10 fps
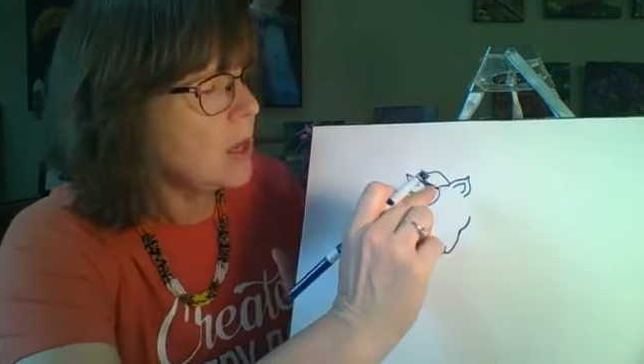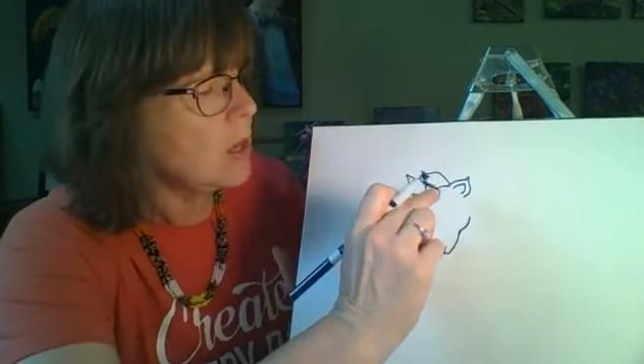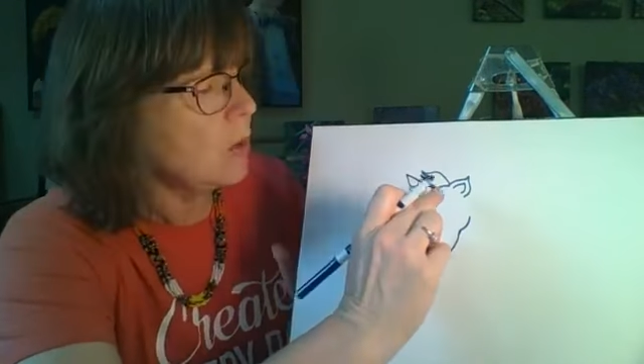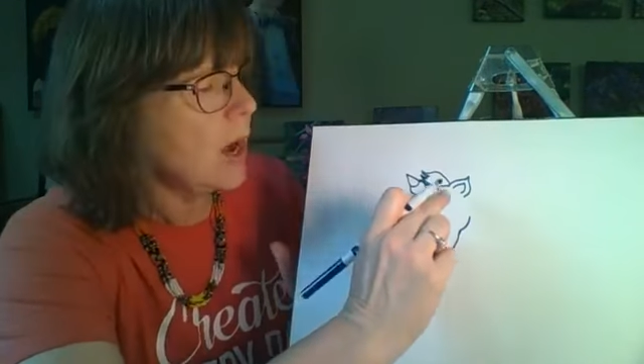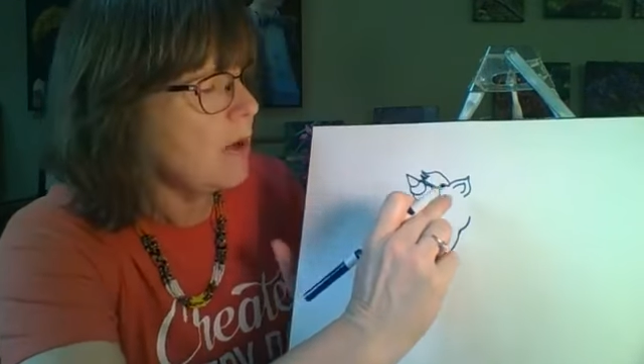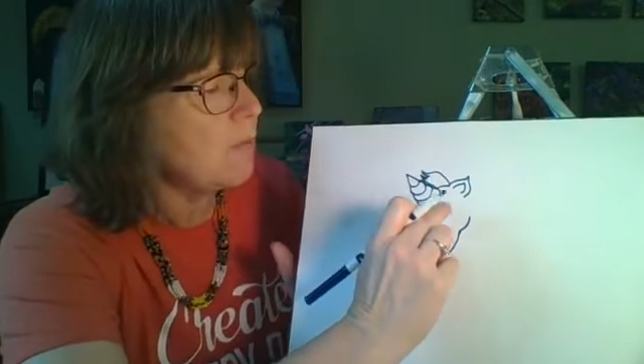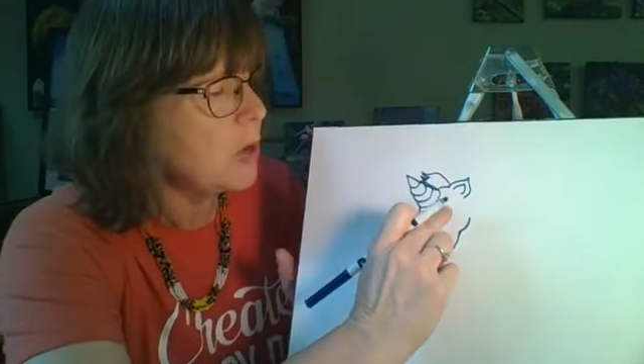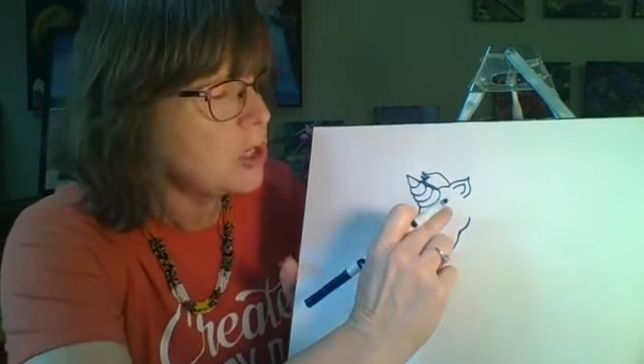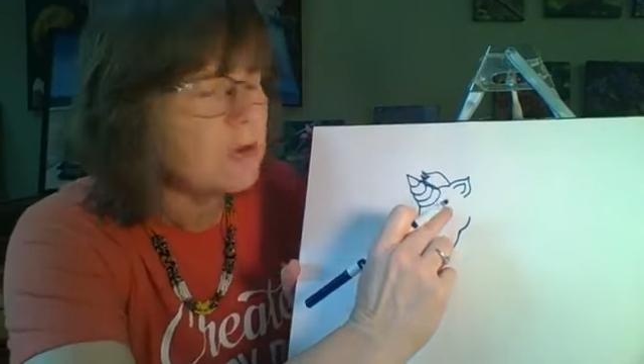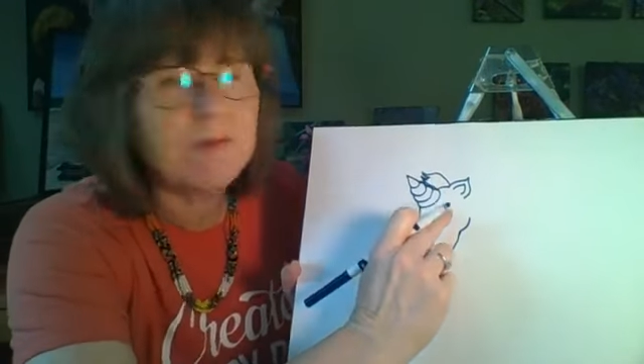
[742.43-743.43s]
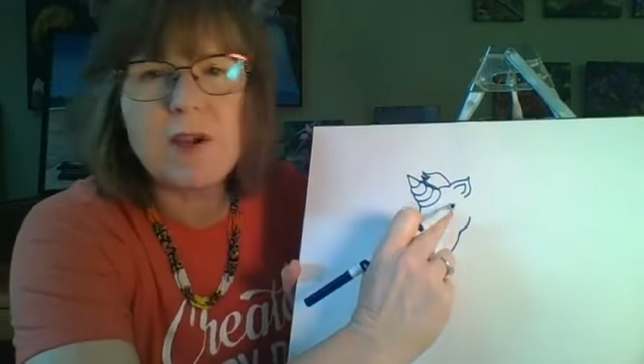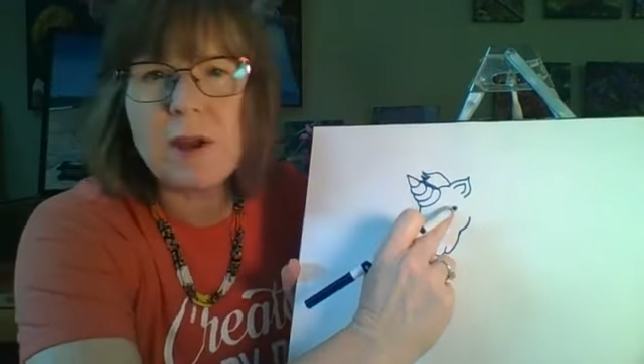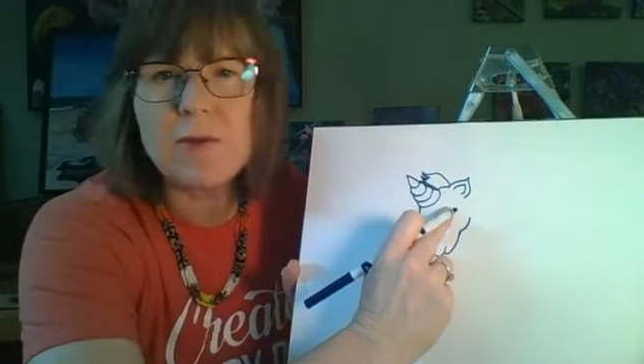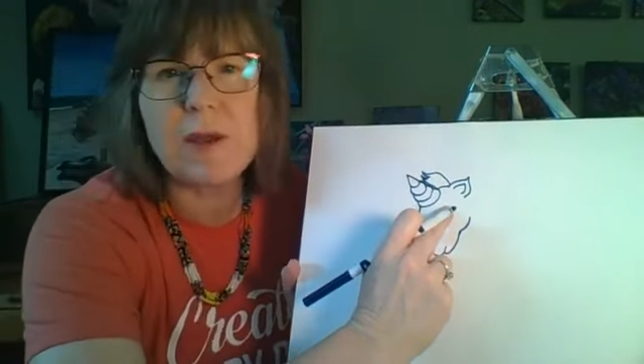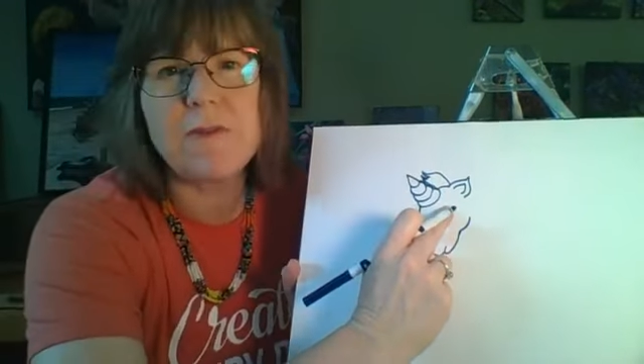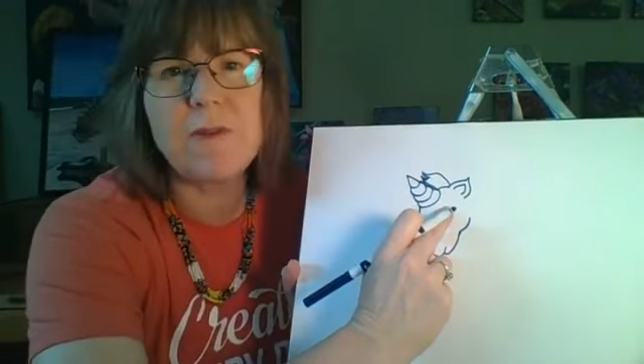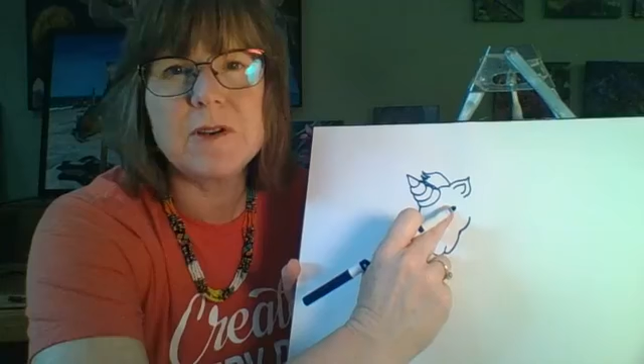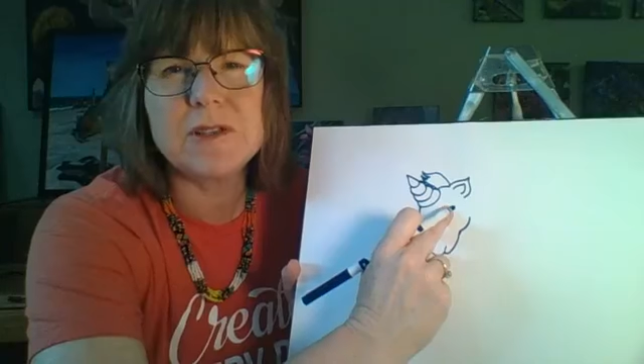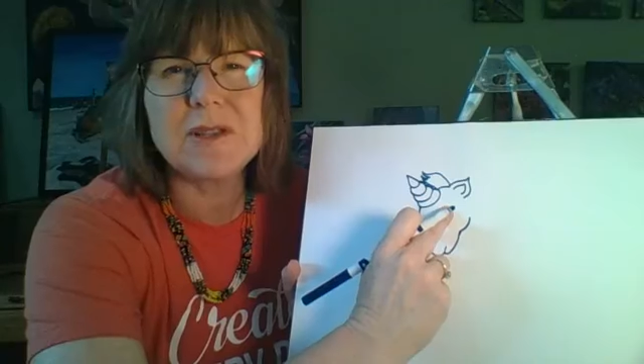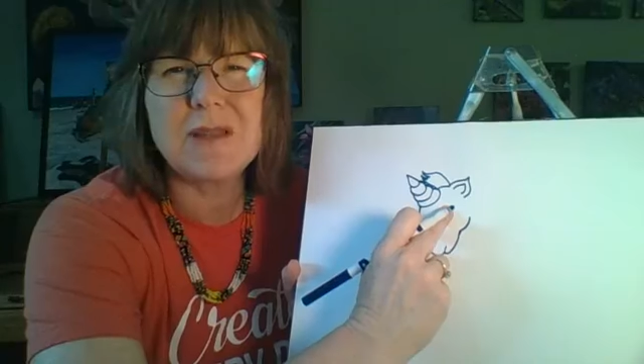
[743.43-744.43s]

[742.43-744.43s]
You know, kind of put your finger there first and